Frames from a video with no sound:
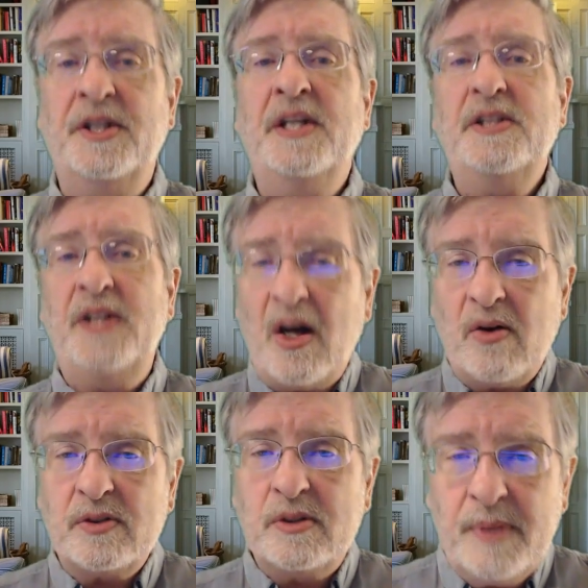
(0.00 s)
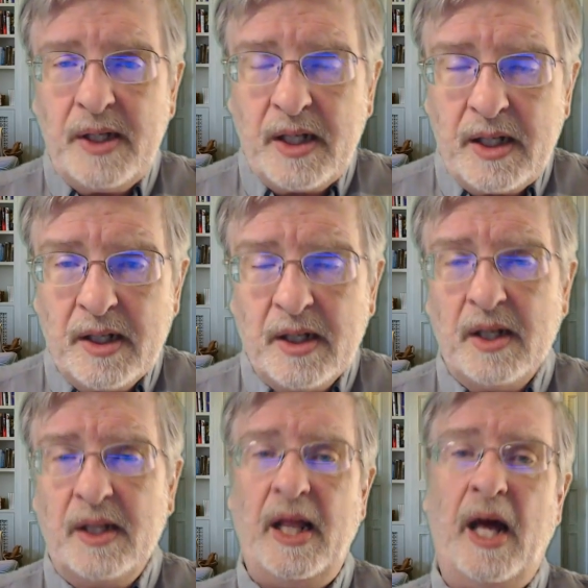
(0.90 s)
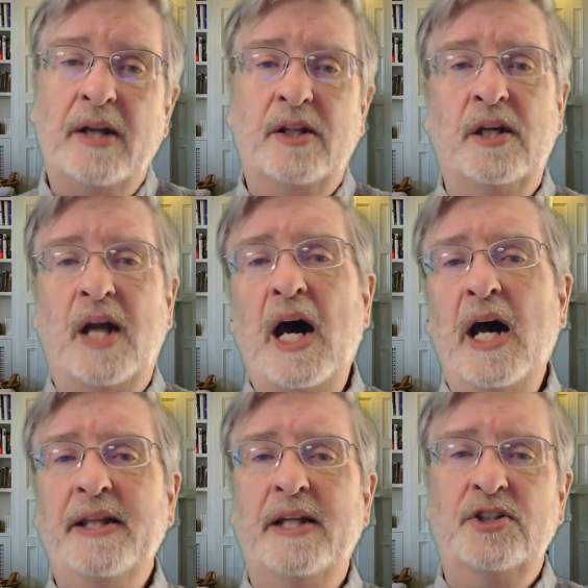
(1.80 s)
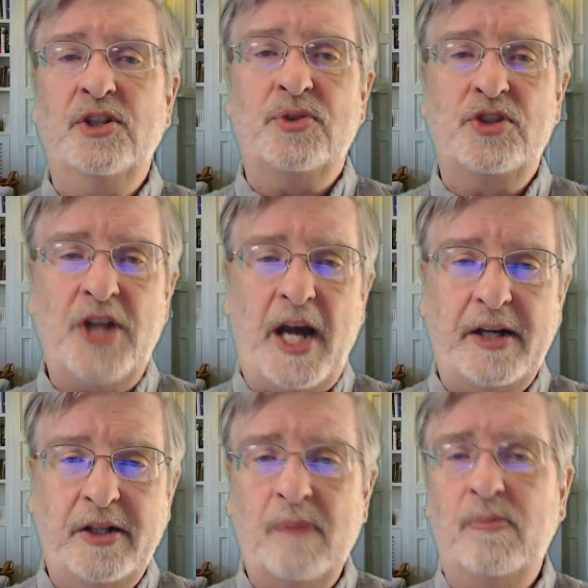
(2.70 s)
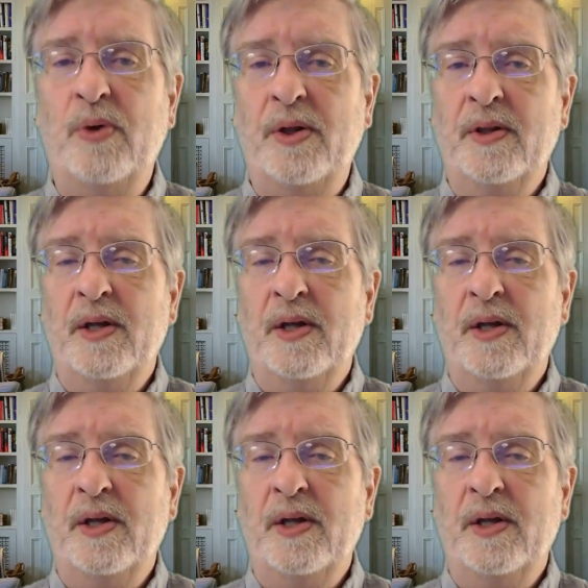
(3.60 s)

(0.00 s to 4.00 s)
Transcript: This tells me that the guy that she was shacked up with